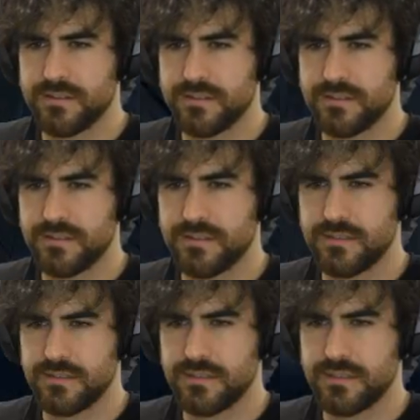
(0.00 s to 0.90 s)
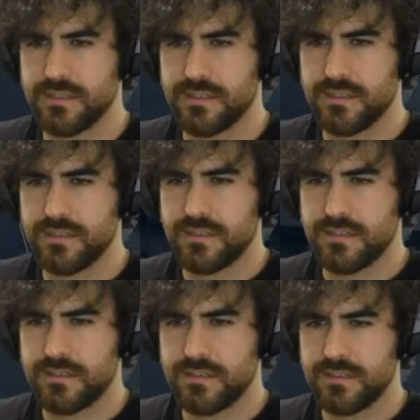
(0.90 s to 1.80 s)

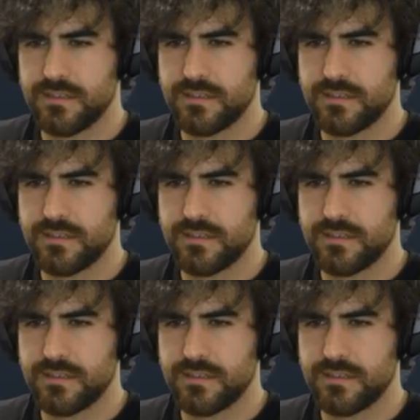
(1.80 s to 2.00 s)
[no speech]